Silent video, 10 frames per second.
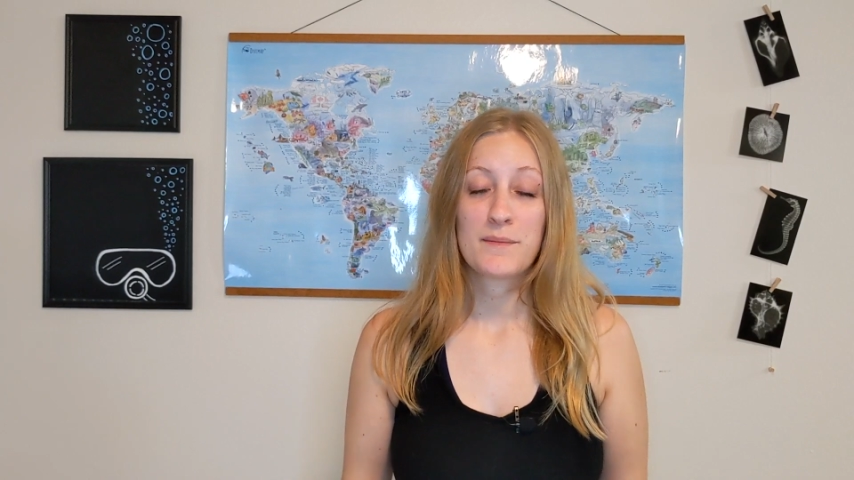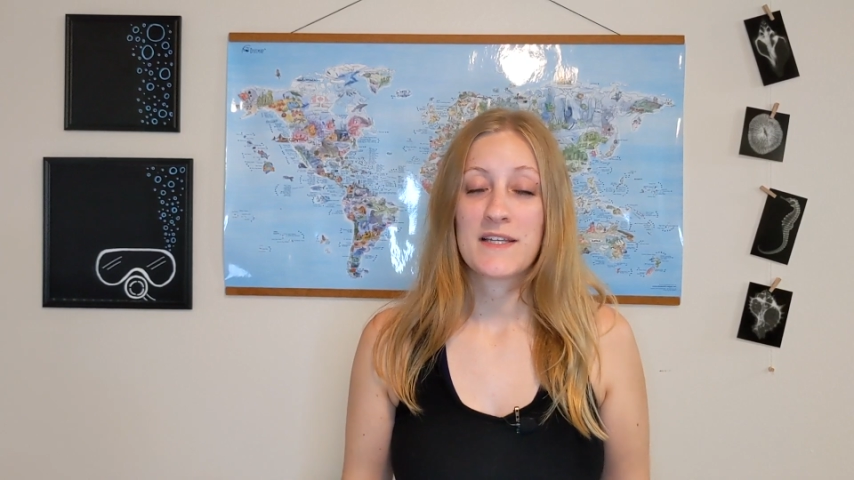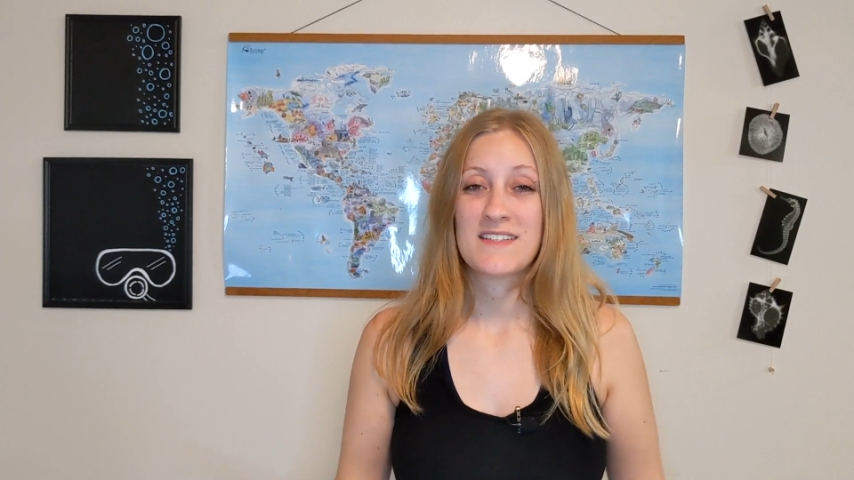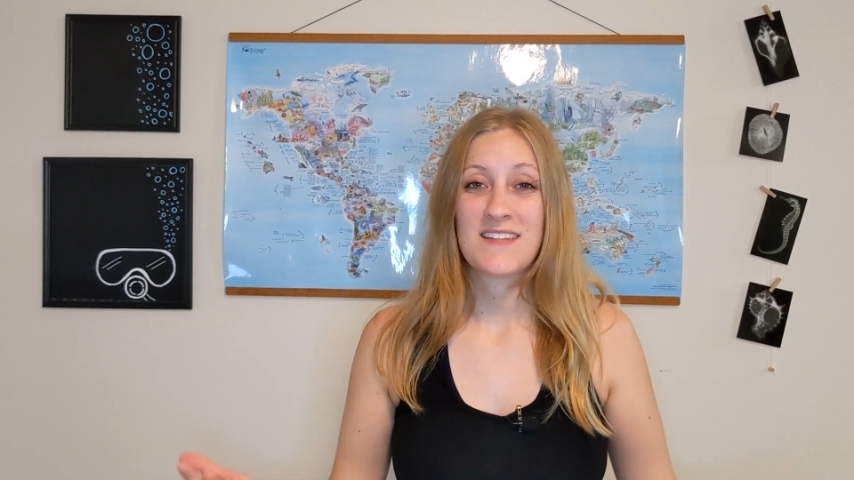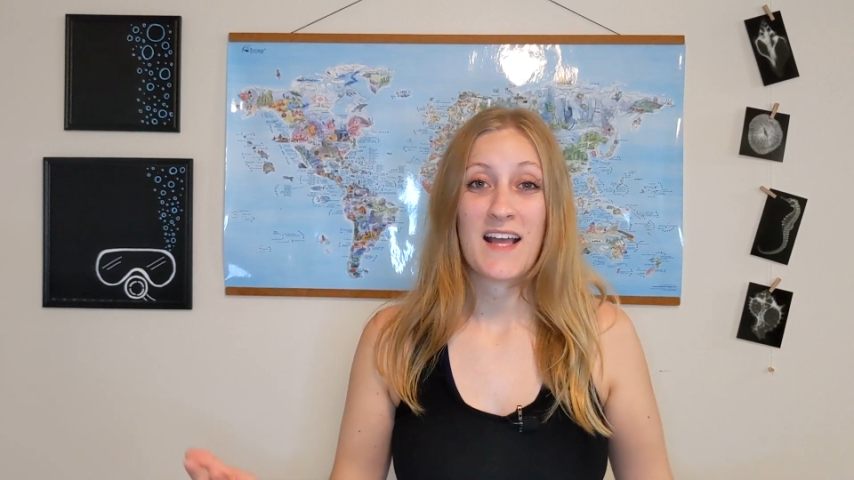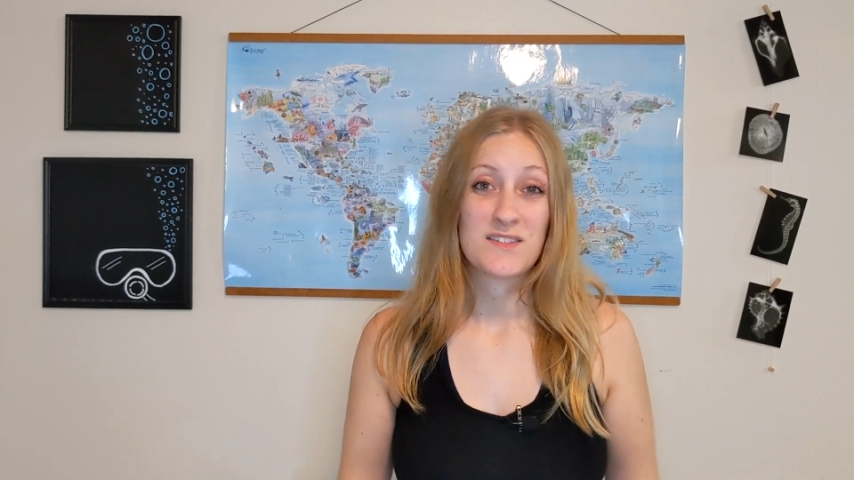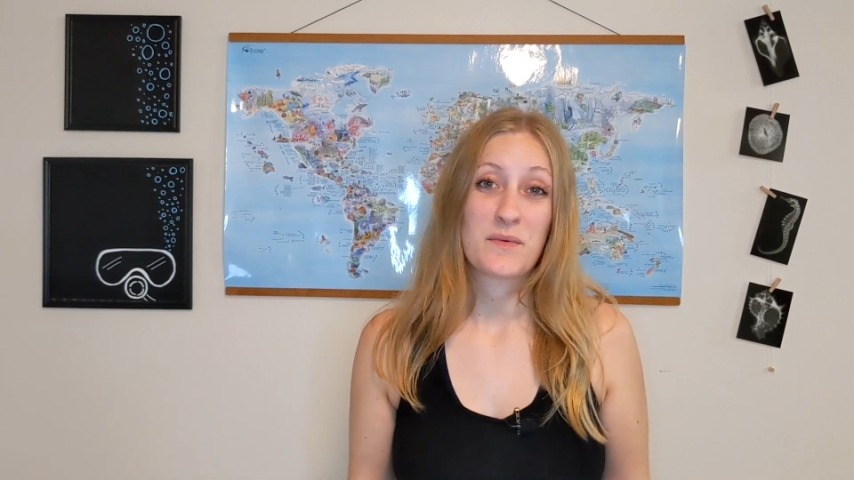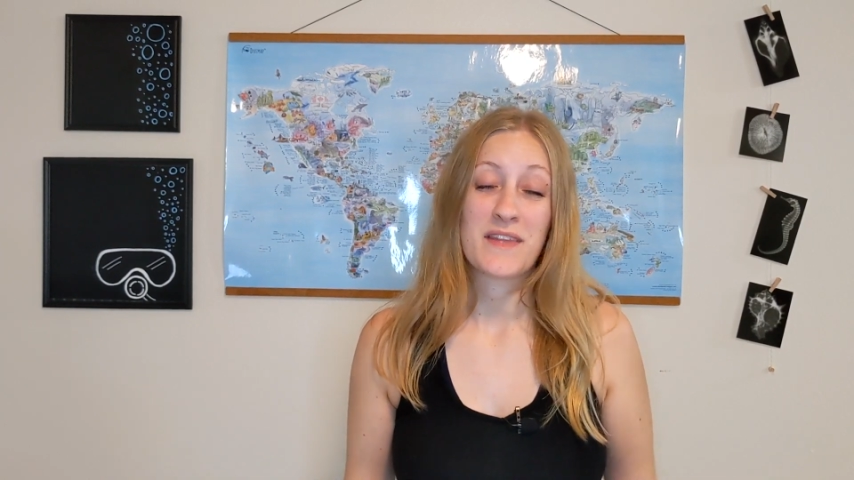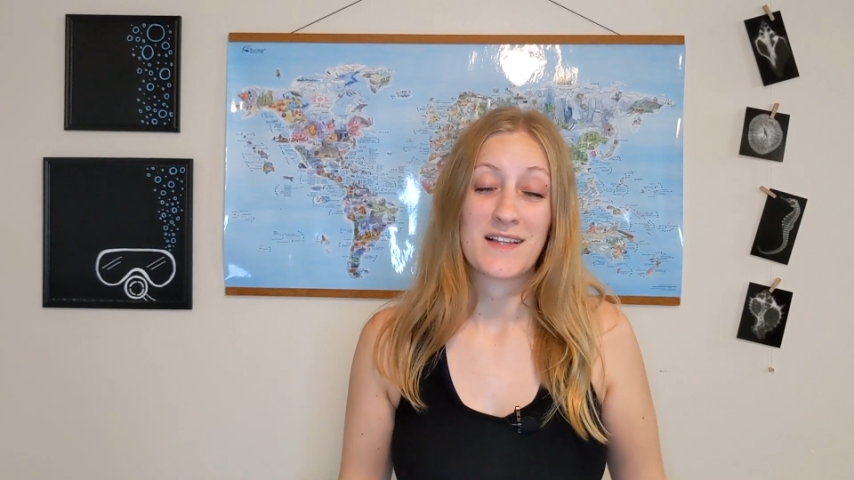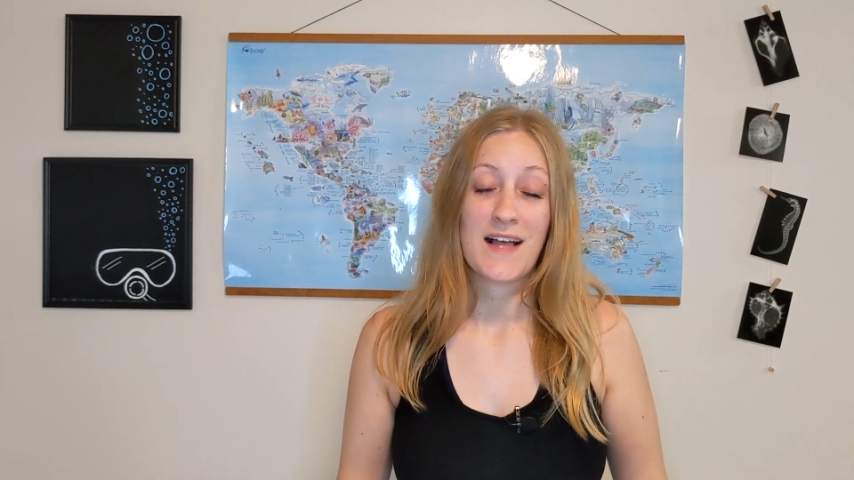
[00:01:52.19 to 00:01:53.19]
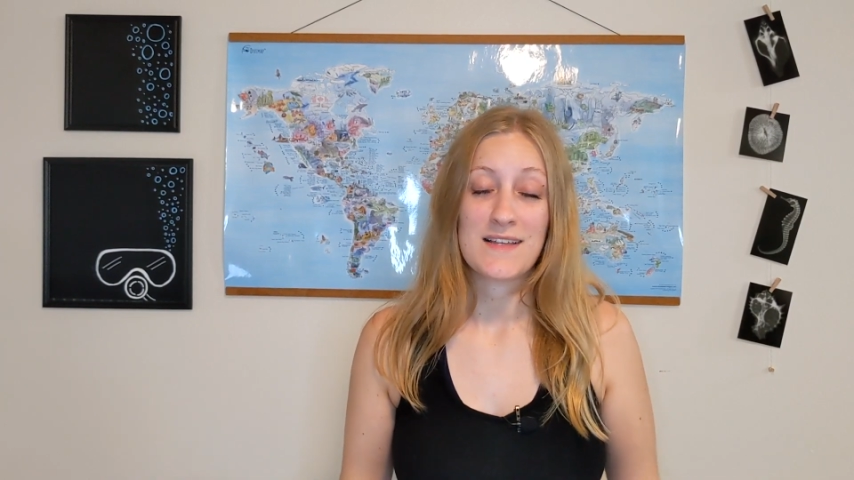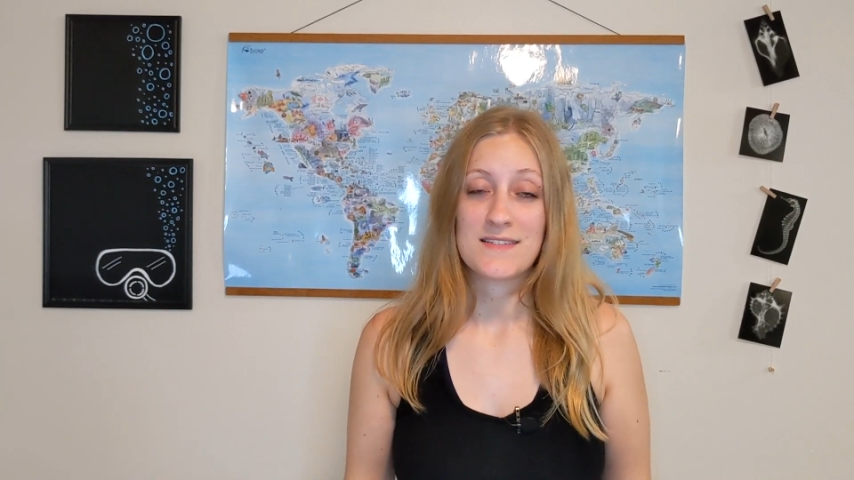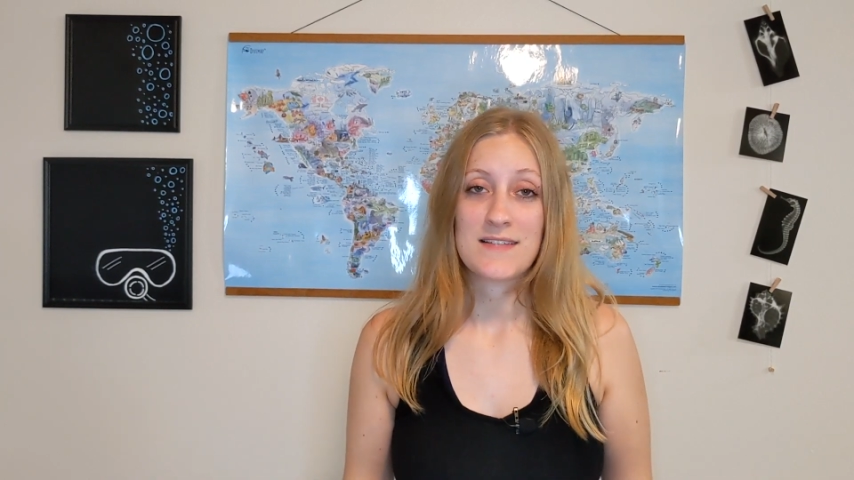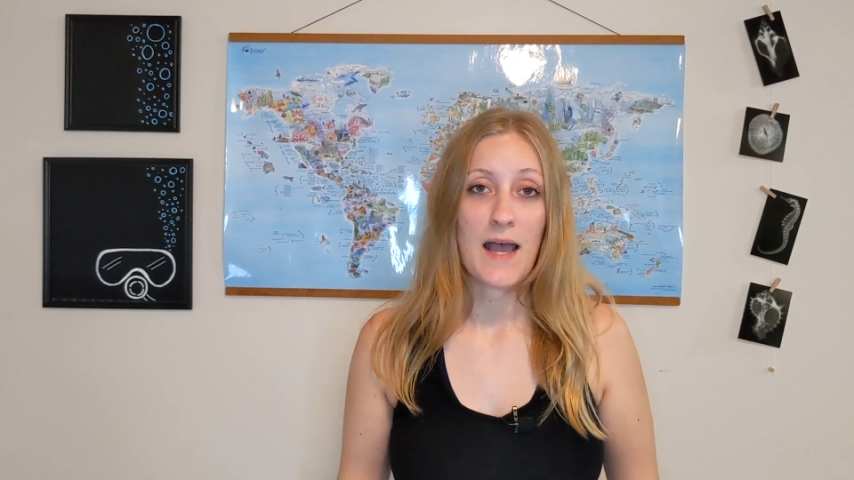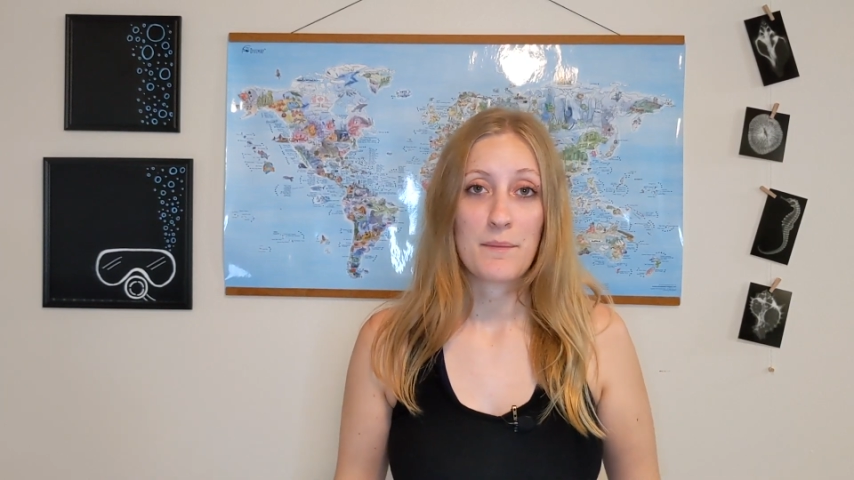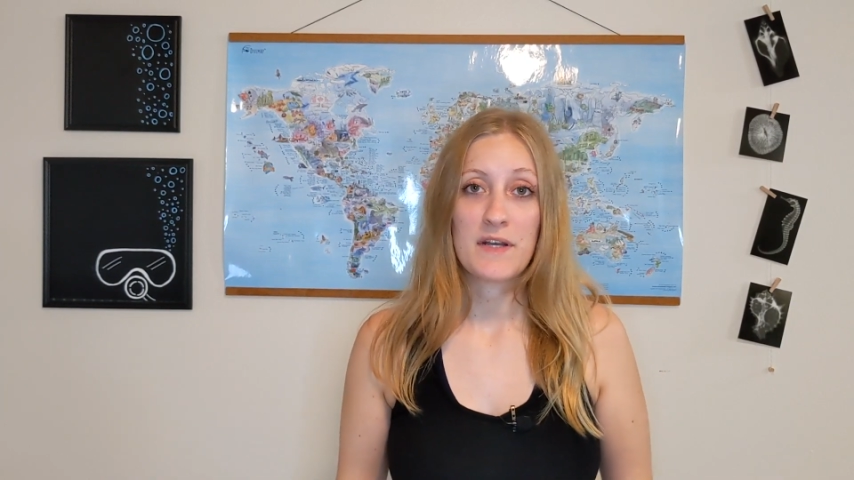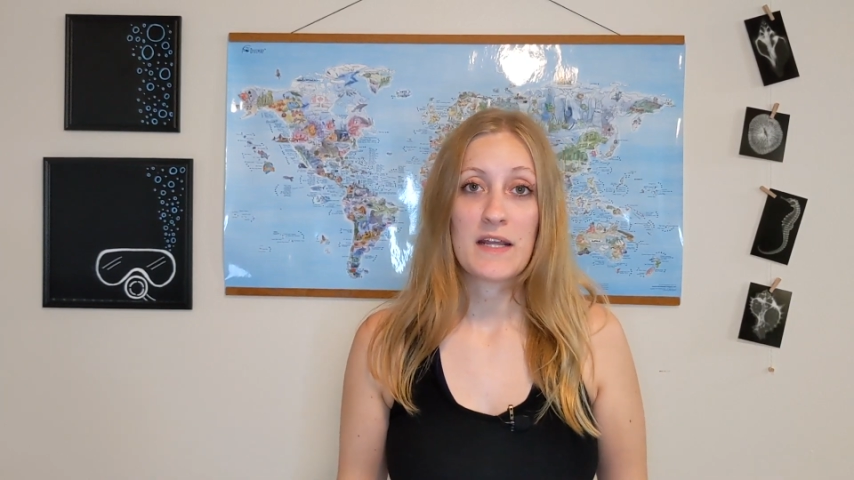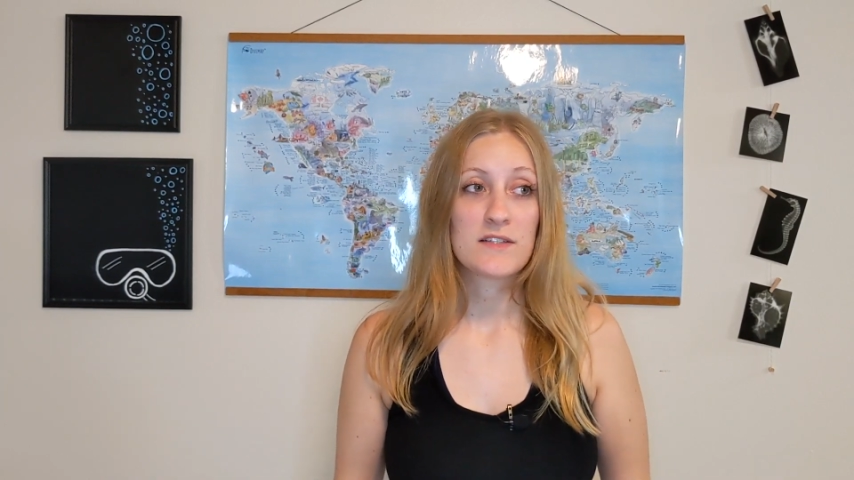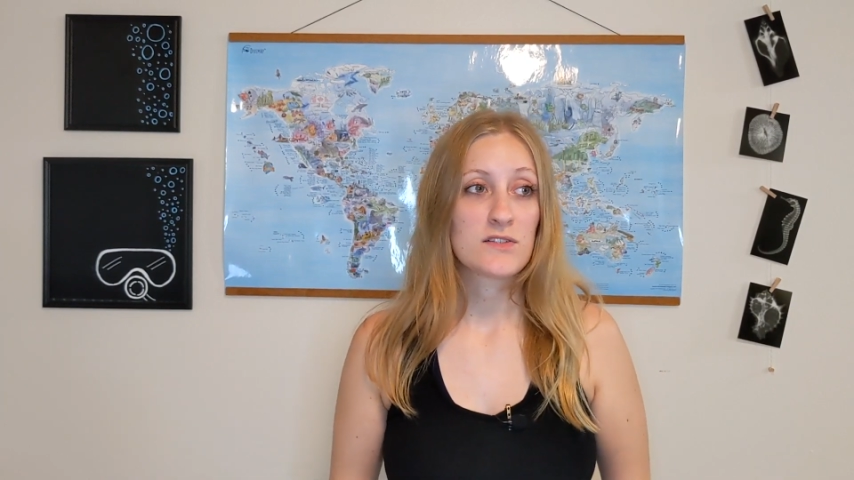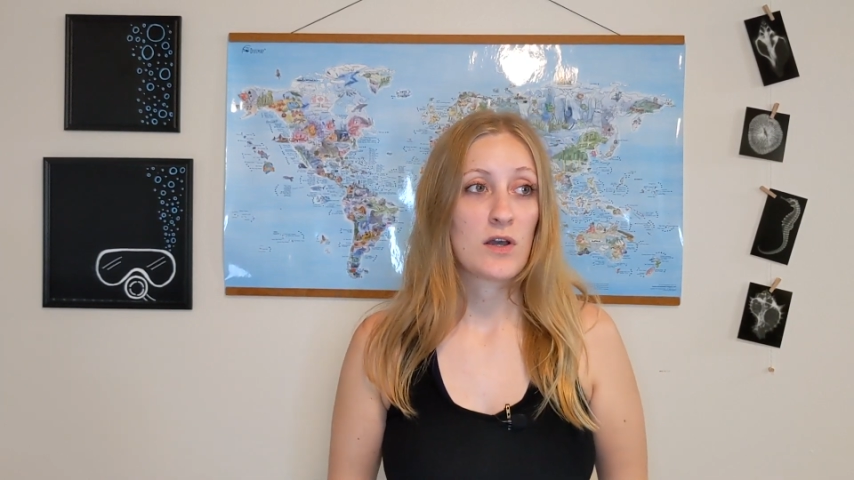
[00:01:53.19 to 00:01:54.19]
because that's when the class is
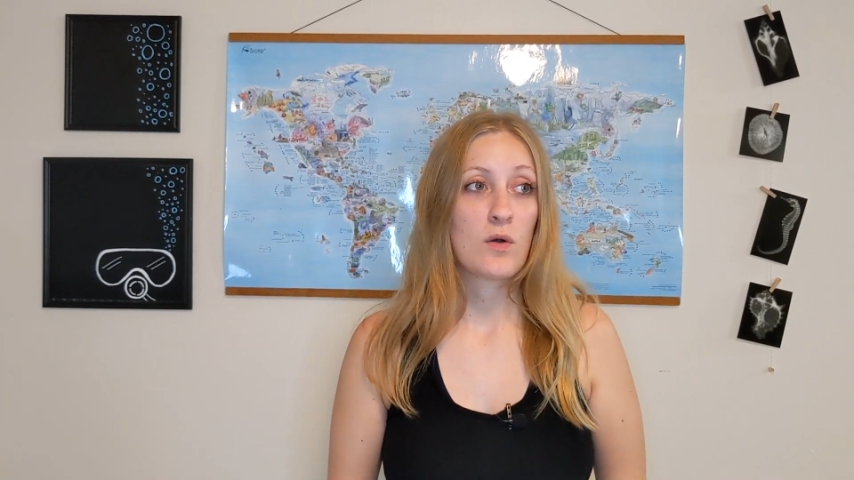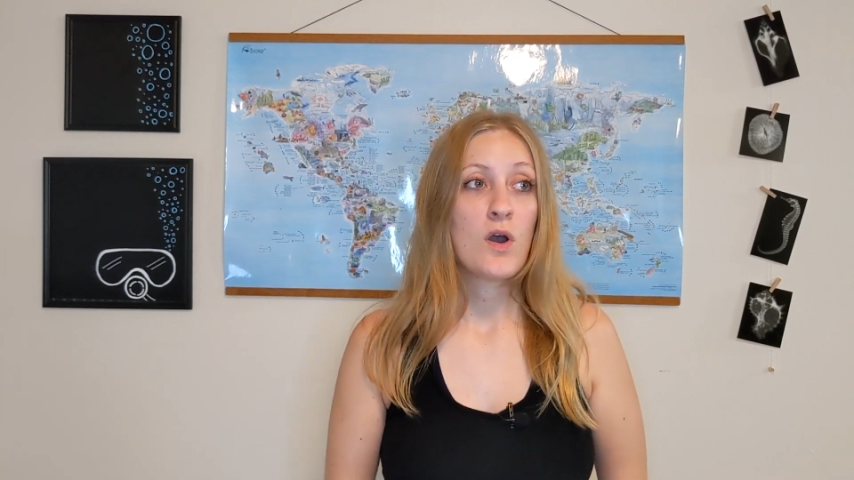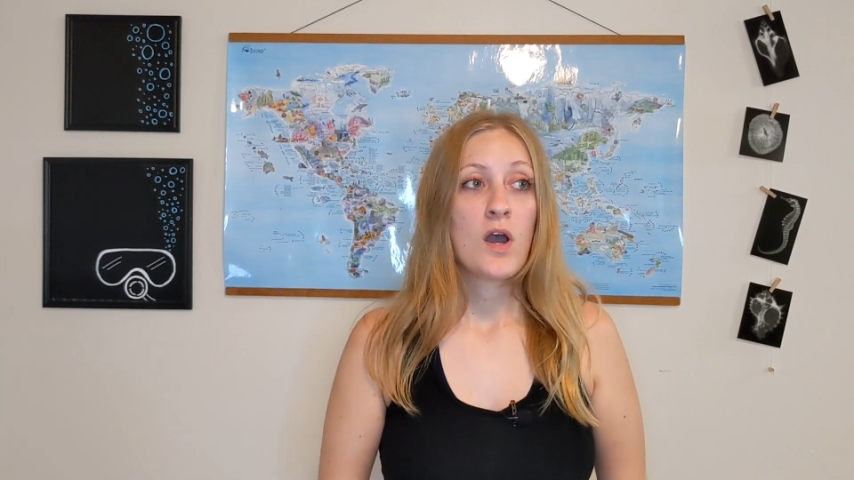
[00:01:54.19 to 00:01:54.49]
happening. So